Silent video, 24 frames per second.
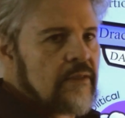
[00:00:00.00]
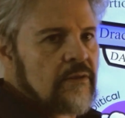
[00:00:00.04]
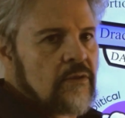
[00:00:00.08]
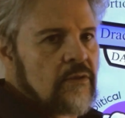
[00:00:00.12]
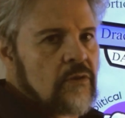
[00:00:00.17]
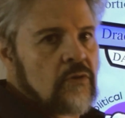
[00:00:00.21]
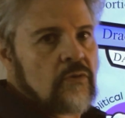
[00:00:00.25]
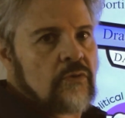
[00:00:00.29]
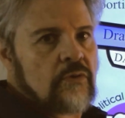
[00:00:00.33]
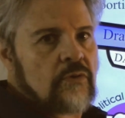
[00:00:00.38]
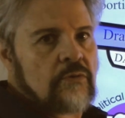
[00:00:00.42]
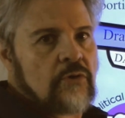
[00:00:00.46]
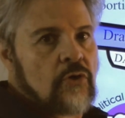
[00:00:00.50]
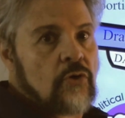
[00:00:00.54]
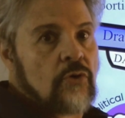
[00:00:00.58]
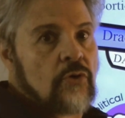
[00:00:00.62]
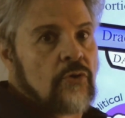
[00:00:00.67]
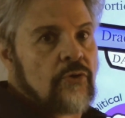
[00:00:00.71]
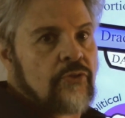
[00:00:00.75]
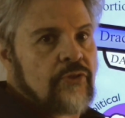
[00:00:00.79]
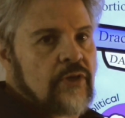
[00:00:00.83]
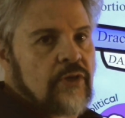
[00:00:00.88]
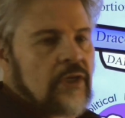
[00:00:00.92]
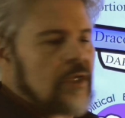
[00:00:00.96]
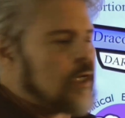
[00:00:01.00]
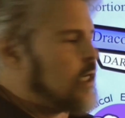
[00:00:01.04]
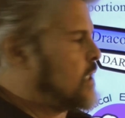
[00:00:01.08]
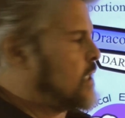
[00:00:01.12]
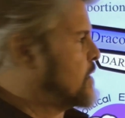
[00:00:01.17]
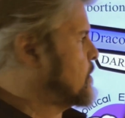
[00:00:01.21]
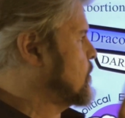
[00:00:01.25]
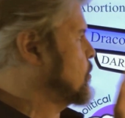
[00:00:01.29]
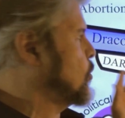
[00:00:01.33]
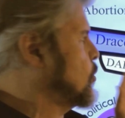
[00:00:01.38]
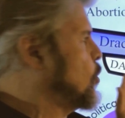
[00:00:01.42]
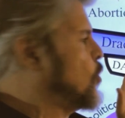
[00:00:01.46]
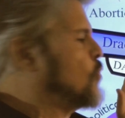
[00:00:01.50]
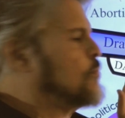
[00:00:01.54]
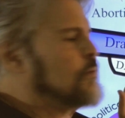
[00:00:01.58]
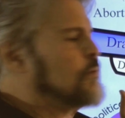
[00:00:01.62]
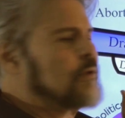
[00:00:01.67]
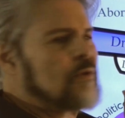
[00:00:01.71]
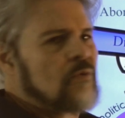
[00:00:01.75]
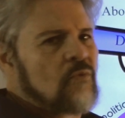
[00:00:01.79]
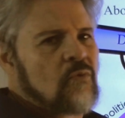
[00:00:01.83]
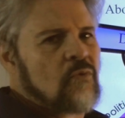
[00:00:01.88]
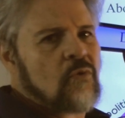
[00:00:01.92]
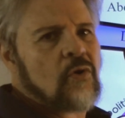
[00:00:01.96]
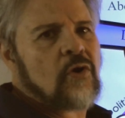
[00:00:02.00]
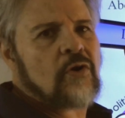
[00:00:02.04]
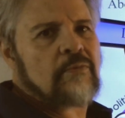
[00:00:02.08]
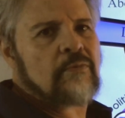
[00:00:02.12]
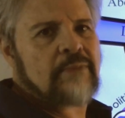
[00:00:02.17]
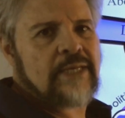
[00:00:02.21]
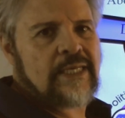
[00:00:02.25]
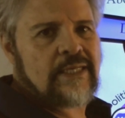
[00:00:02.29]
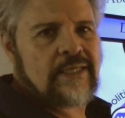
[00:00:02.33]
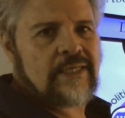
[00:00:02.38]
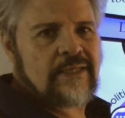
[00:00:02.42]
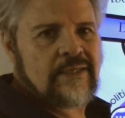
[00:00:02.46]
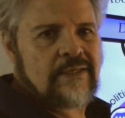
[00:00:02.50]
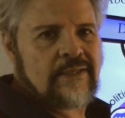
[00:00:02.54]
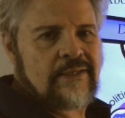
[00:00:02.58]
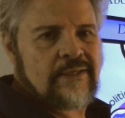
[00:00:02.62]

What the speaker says: the earth and got global warming,